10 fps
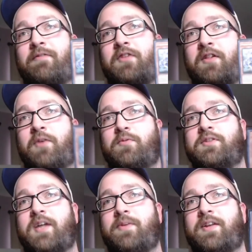glare would
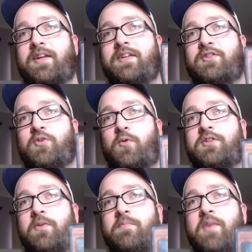stop hitting it, Sword
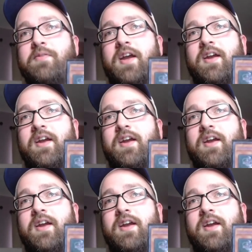Soul Moye.